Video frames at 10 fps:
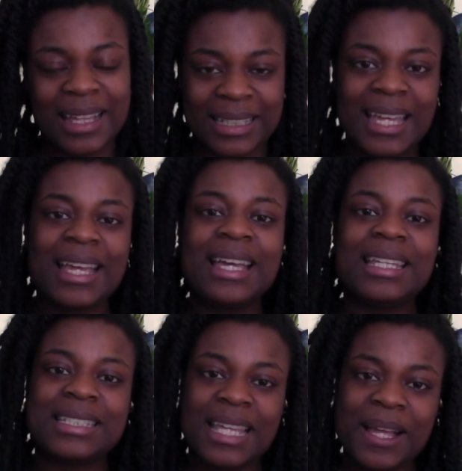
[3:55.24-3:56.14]
Can
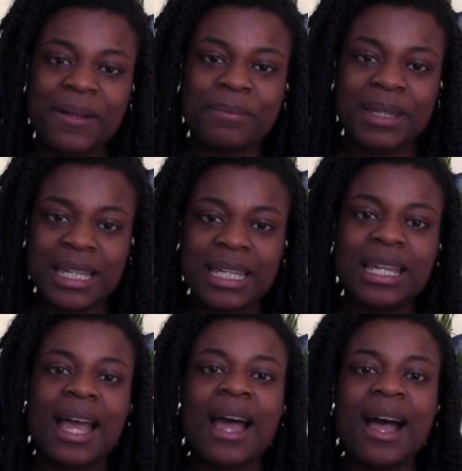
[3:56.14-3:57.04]
you tell
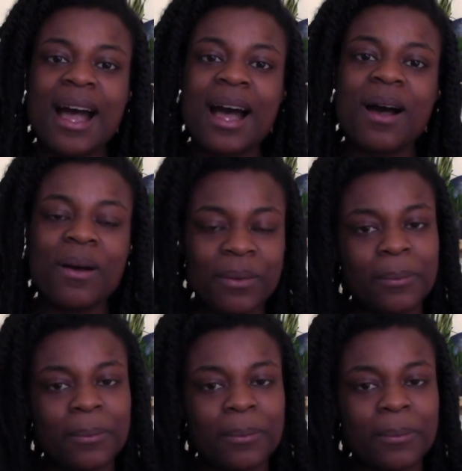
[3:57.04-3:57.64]
me how?